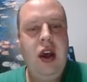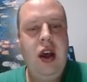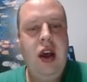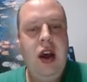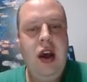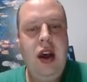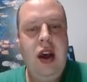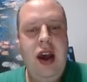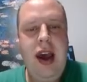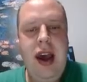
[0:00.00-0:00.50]

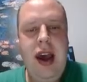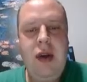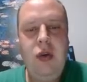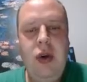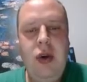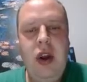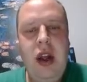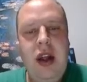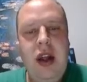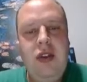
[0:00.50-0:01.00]
I had
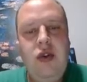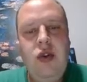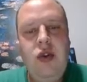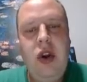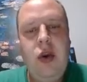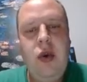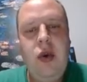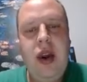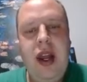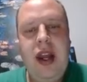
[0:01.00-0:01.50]
one at
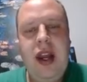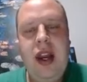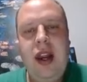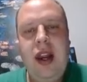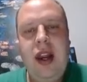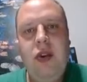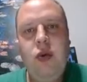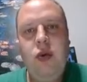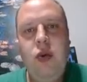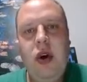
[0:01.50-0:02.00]

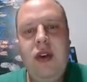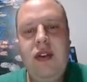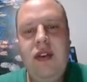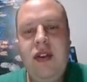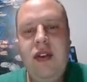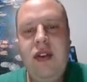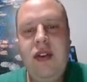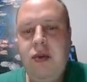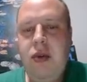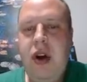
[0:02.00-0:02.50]
21.81
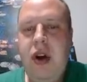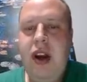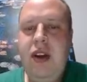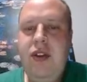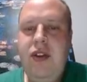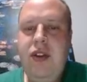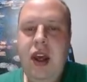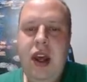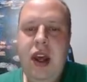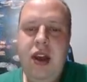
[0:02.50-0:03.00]
stock
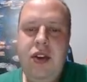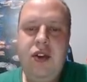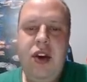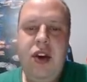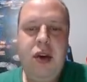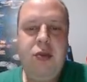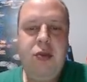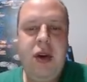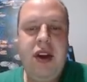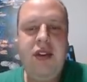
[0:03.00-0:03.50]
price,
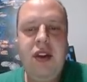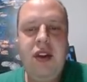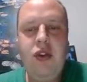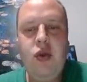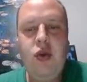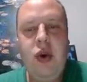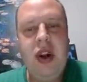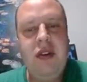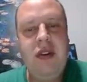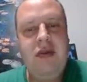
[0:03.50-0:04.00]
strike price at
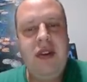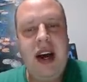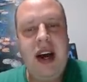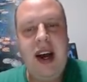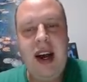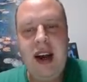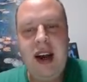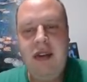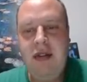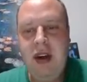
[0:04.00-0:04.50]

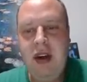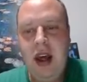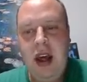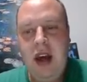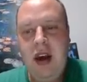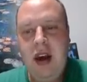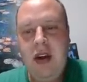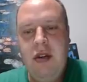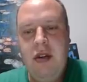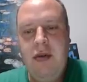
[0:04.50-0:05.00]
25,
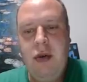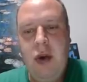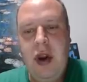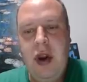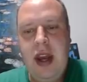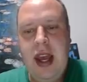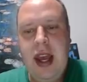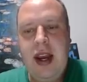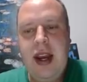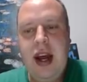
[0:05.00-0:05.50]

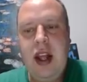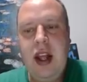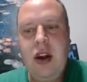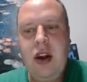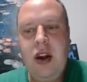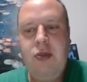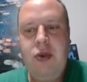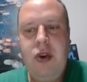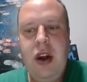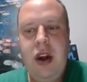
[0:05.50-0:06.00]

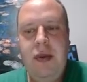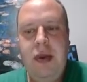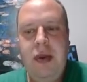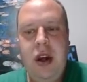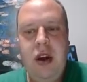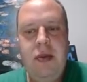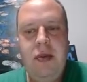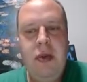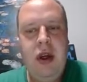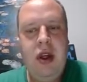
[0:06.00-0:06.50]
$48
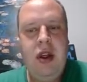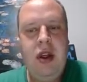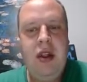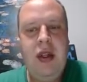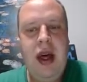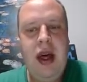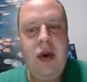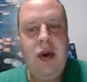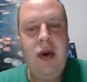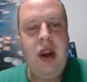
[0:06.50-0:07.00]
premium.
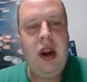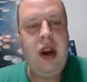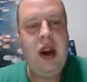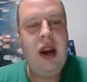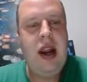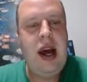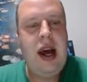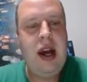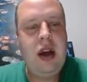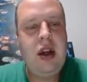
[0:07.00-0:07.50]
That one I
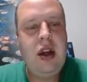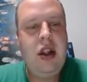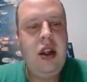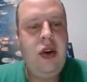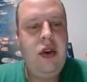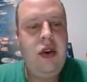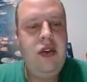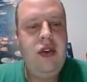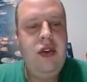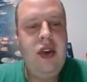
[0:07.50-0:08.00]
did not
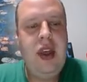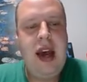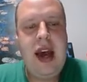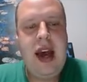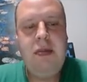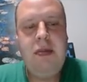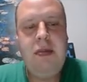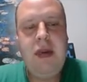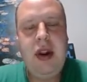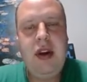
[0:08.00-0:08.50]
close
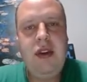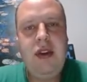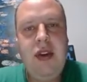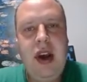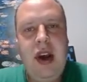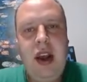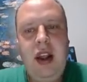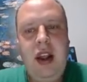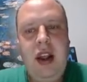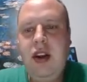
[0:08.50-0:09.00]
yet, but I was
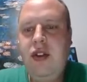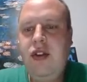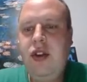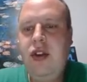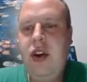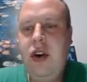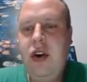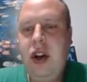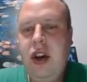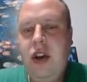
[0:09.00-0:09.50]
highly
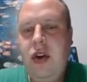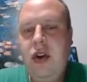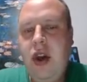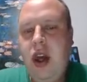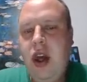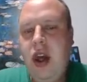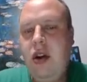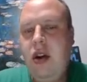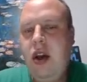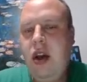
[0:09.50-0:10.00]
considering doing
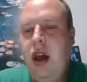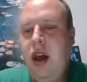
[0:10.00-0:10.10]
it.